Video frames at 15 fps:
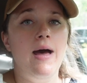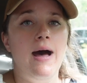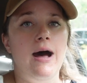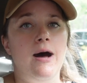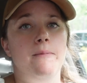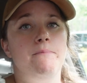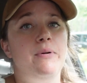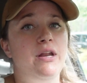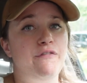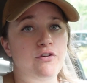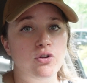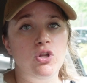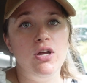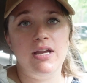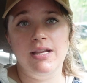But if
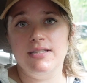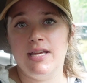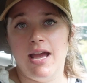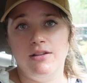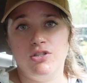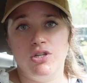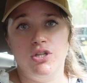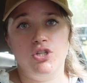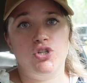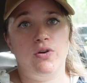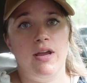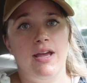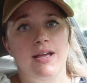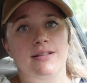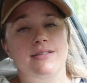you're looking to enter the
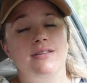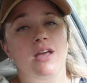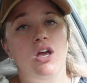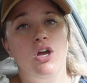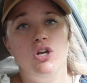trades,